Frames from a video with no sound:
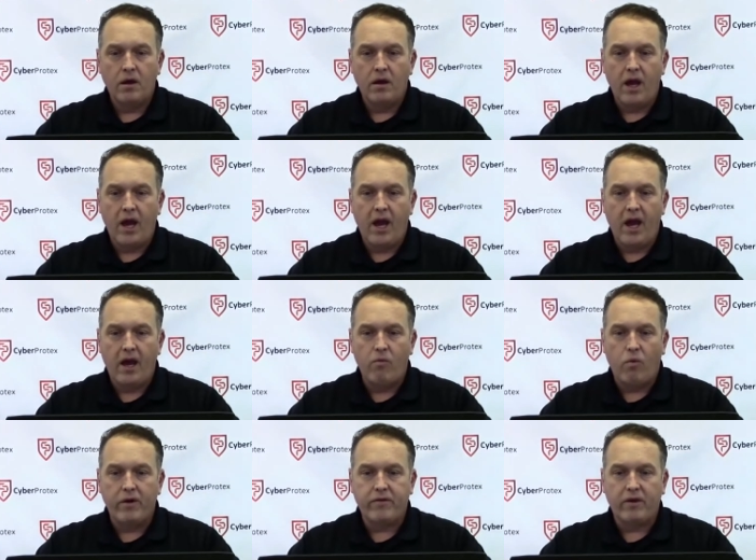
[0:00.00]
And
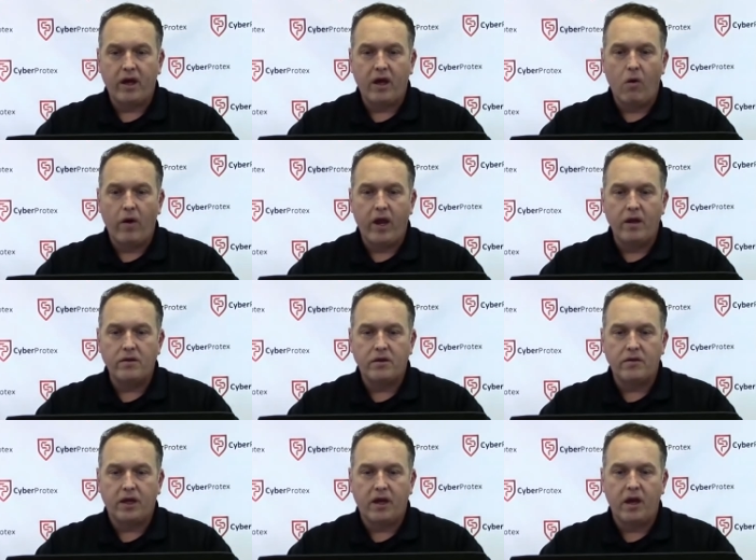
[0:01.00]
once they go into the
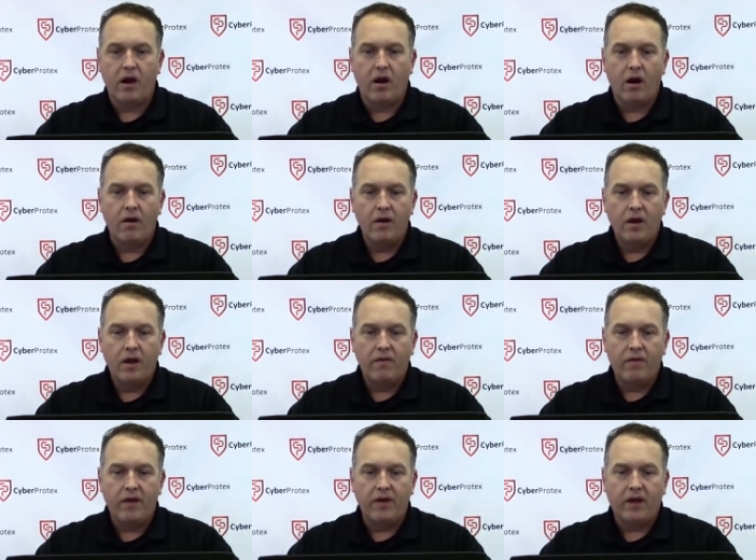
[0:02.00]
gear,
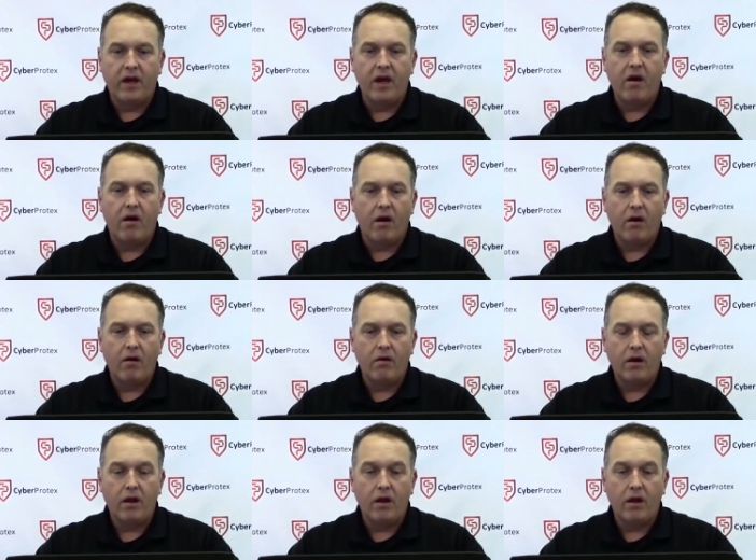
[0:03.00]
then the gear,